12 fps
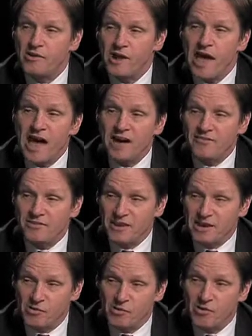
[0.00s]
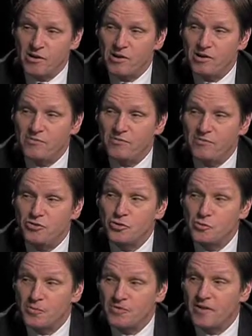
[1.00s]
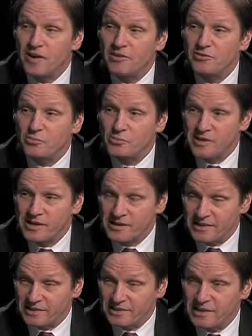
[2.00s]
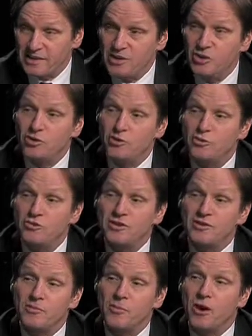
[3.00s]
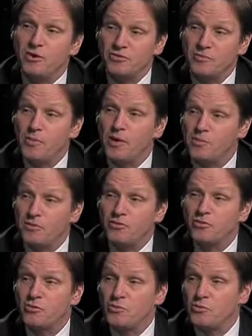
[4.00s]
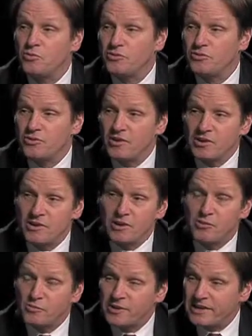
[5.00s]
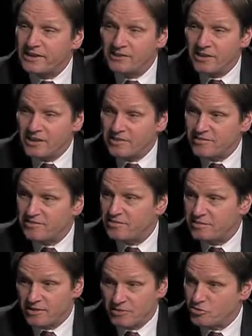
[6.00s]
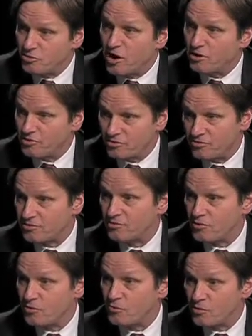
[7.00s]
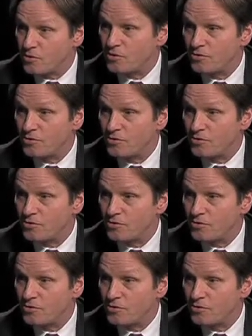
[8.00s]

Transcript: half an hour of supervised reading using the Boston Public Schools reading lists and instructions and so forth.